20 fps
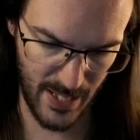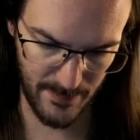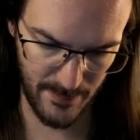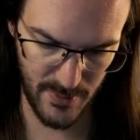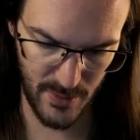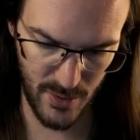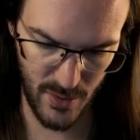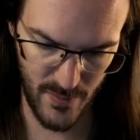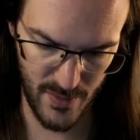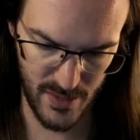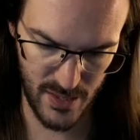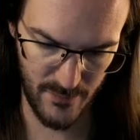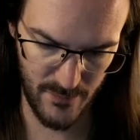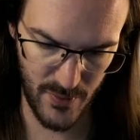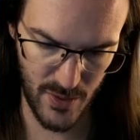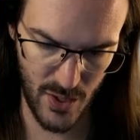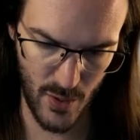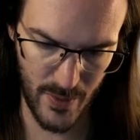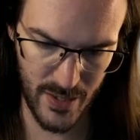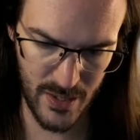app to do this.
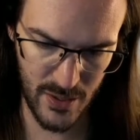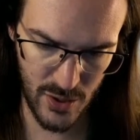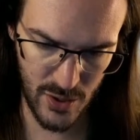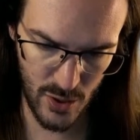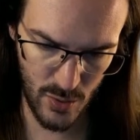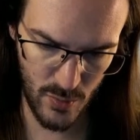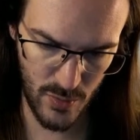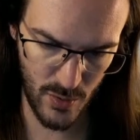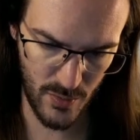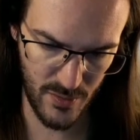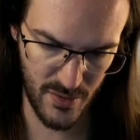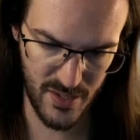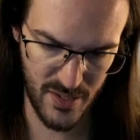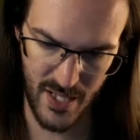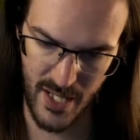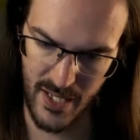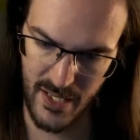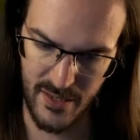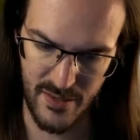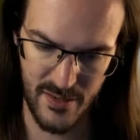If you go into your
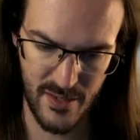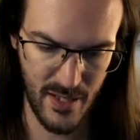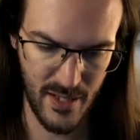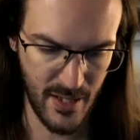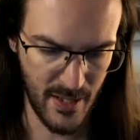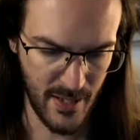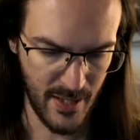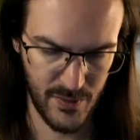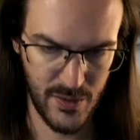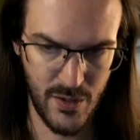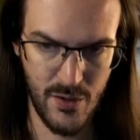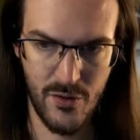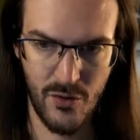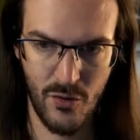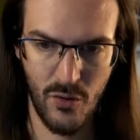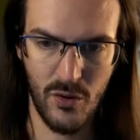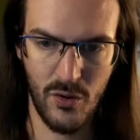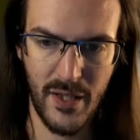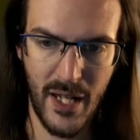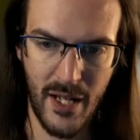settings, you
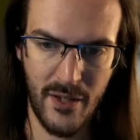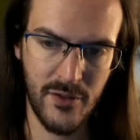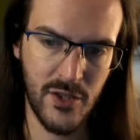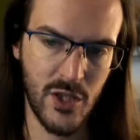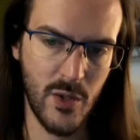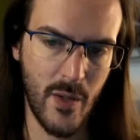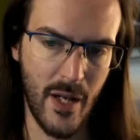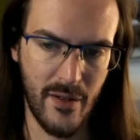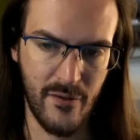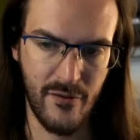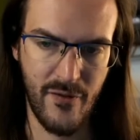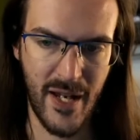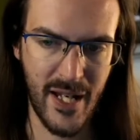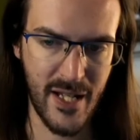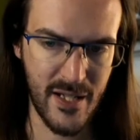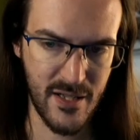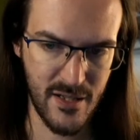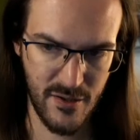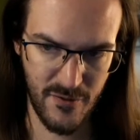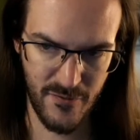scroll down to
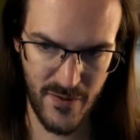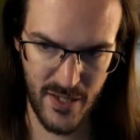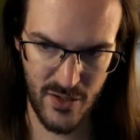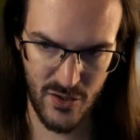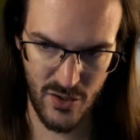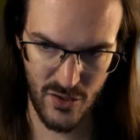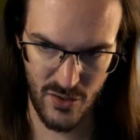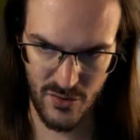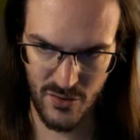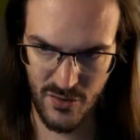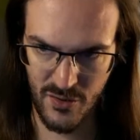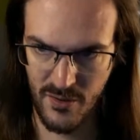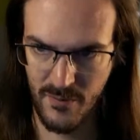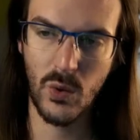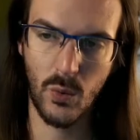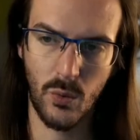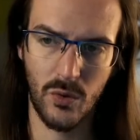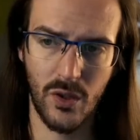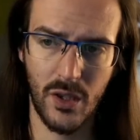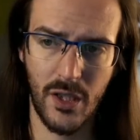advanced features.
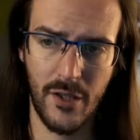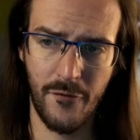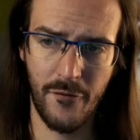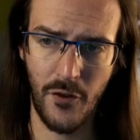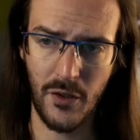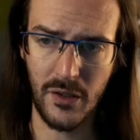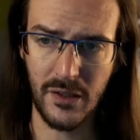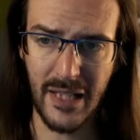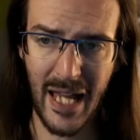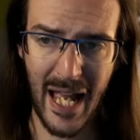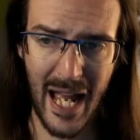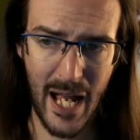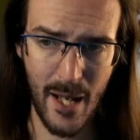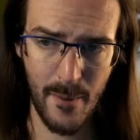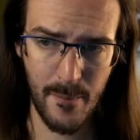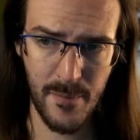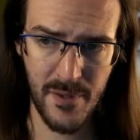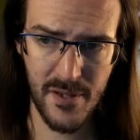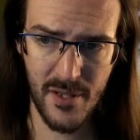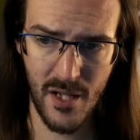We're looking for
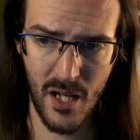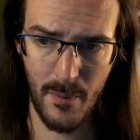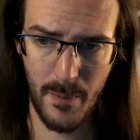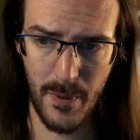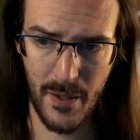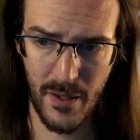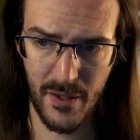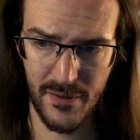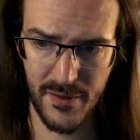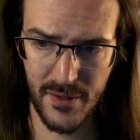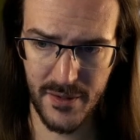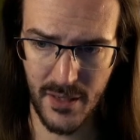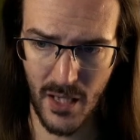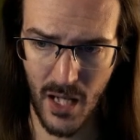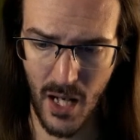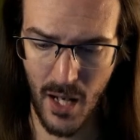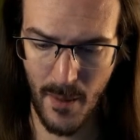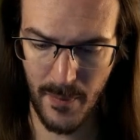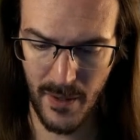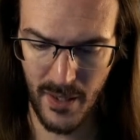labs up here at the
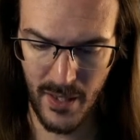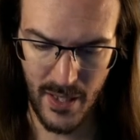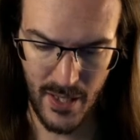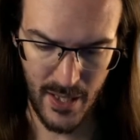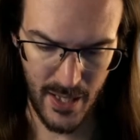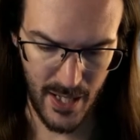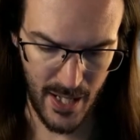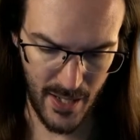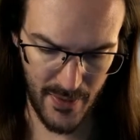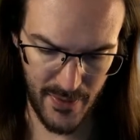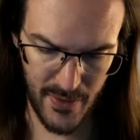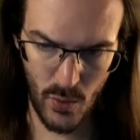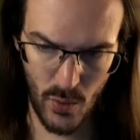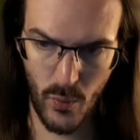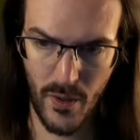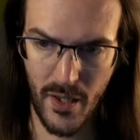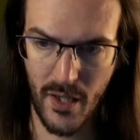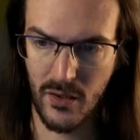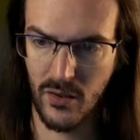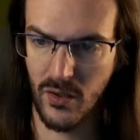top. And then
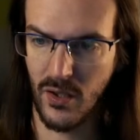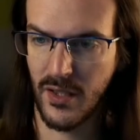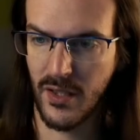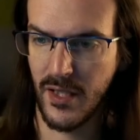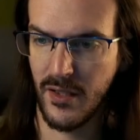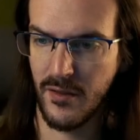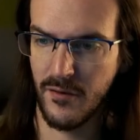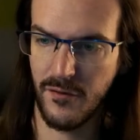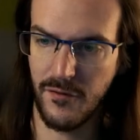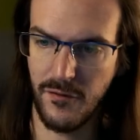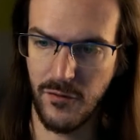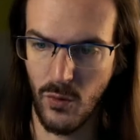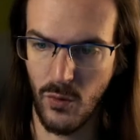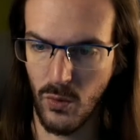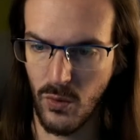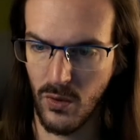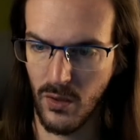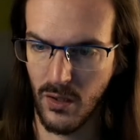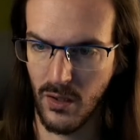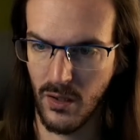we are looking
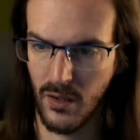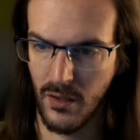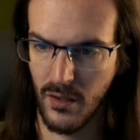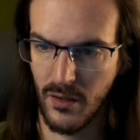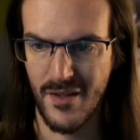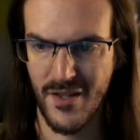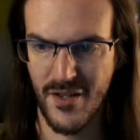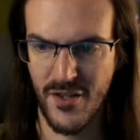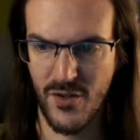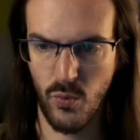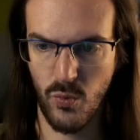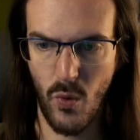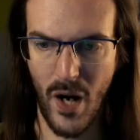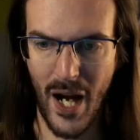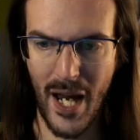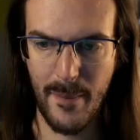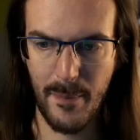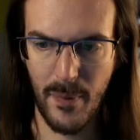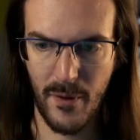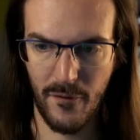for
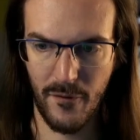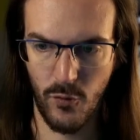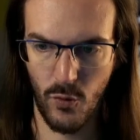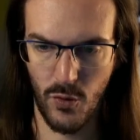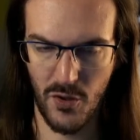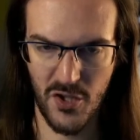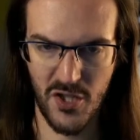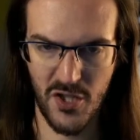swipe for